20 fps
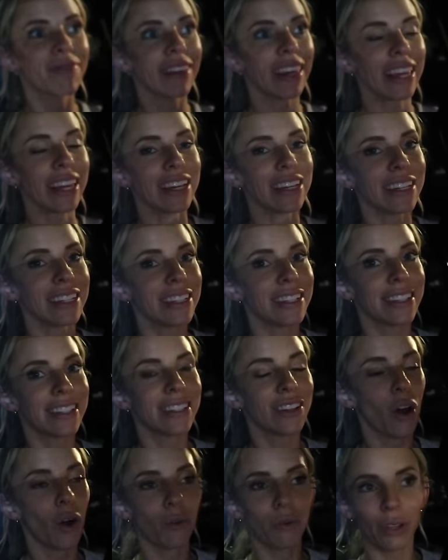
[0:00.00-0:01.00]
And
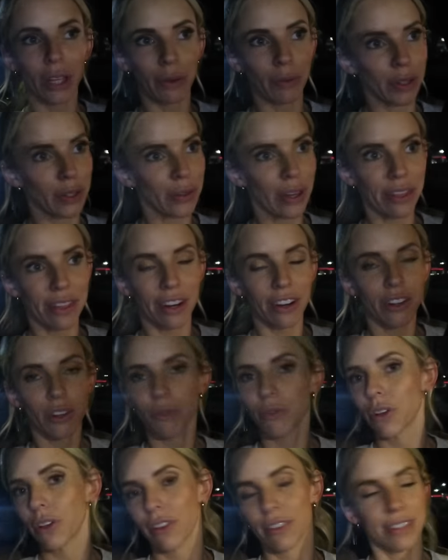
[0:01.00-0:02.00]
hopefully when you get there, you'll
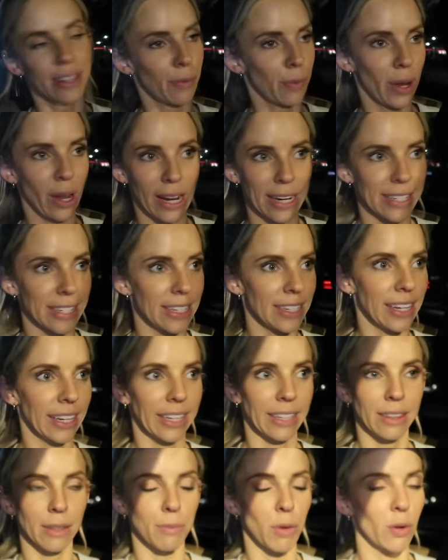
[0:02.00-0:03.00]
feel the same way I did,
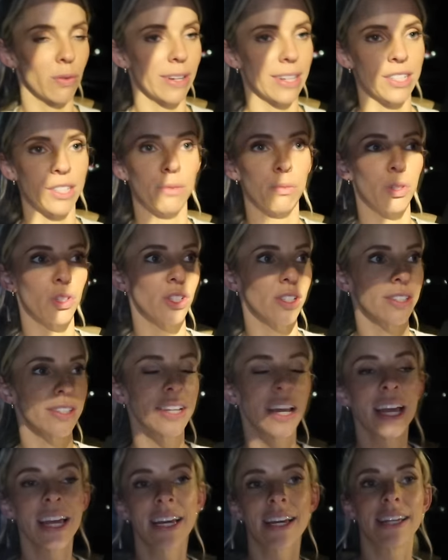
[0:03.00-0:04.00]
and the motivation will
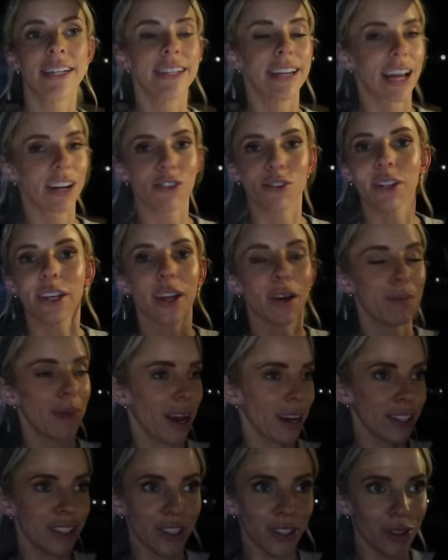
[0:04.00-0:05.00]
just naturally come back to